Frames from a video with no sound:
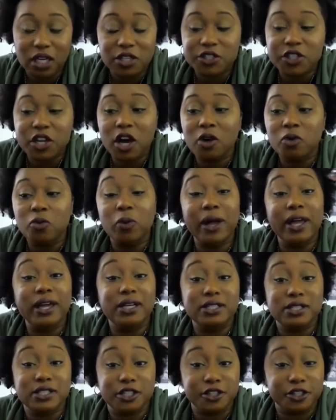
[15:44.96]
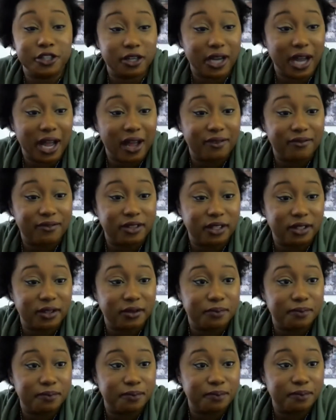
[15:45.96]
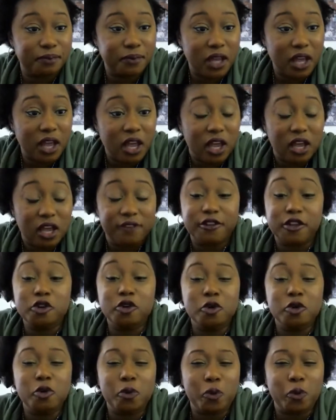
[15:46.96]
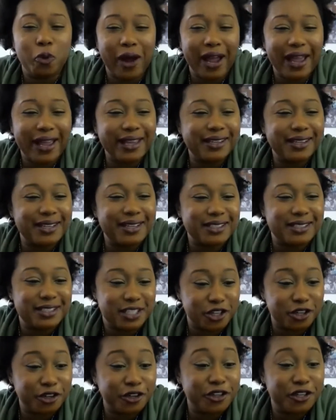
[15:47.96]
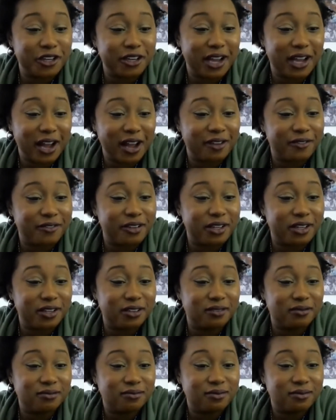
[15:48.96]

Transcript: Don't wait until you're confident. If you wait until you're confident,